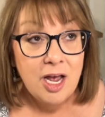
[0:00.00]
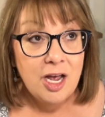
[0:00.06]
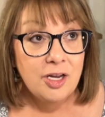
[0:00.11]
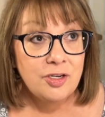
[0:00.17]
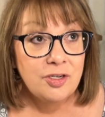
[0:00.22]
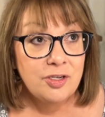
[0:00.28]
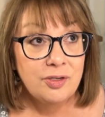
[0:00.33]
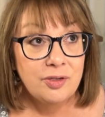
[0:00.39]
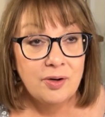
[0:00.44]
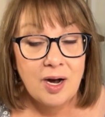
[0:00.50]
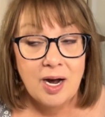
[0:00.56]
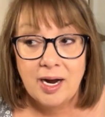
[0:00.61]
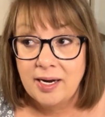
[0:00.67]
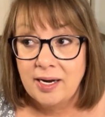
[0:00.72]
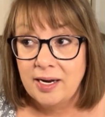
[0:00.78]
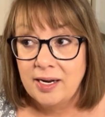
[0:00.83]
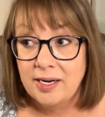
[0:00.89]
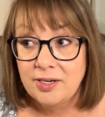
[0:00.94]
to I
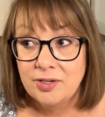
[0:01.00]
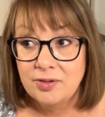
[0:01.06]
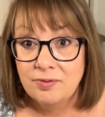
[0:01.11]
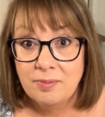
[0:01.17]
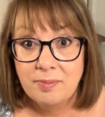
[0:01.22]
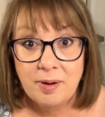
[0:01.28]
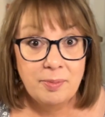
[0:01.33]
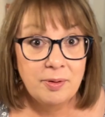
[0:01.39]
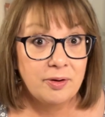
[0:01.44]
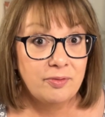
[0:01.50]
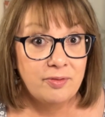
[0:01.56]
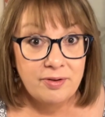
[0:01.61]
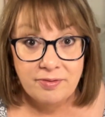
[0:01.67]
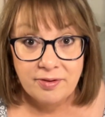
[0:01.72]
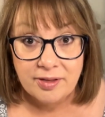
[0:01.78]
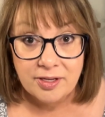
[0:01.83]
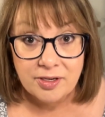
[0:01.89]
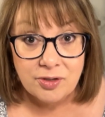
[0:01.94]
need to remember and
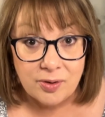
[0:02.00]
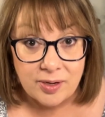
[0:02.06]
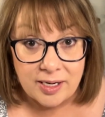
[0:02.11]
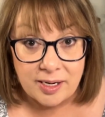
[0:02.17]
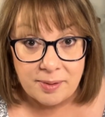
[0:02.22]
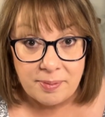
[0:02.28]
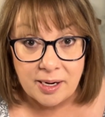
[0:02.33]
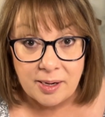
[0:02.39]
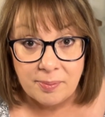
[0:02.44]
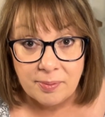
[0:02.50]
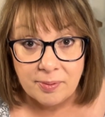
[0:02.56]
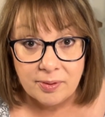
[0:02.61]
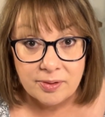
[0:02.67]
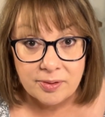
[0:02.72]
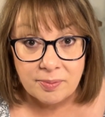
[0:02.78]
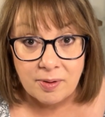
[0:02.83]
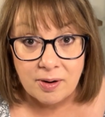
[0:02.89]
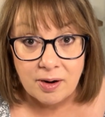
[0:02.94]
refill the toilet paper
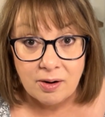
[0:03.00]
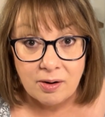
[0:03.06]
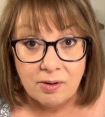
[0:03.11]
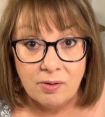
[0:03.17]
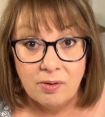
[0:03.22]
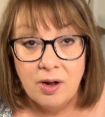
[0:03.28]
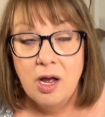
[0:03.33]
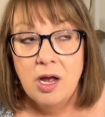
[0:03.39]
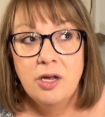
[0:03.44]
tomorrow,